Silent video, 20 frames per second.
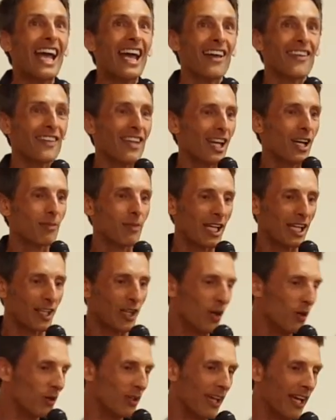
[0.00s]
And then I'm like,
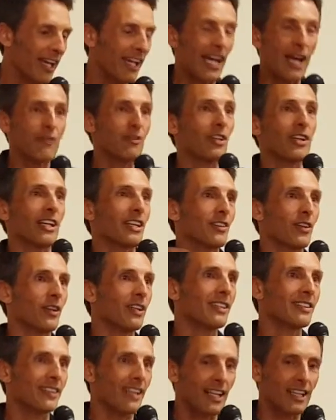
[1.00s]
okay, after like
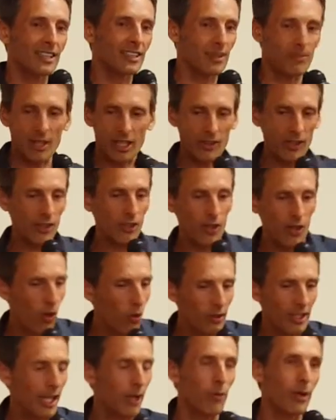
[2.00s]
30 seconds, I'm like,
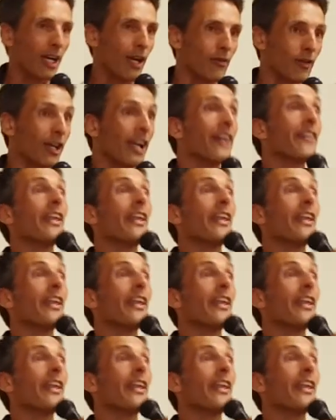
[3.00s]
okay, whatever.